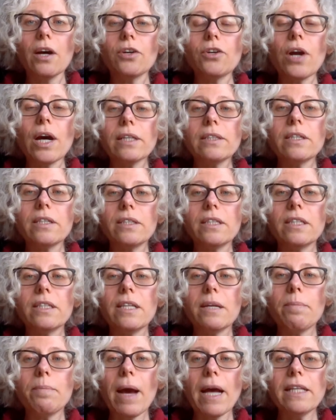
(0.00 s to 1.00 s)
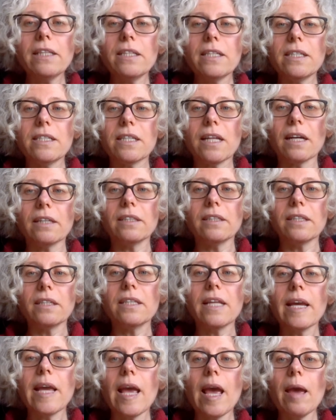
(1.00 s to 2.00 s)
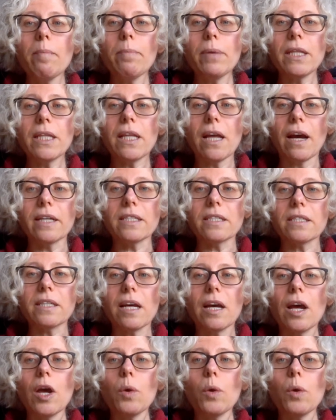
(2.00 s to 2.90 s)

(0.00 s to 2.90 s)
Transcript: Rather, the demand is that they empathize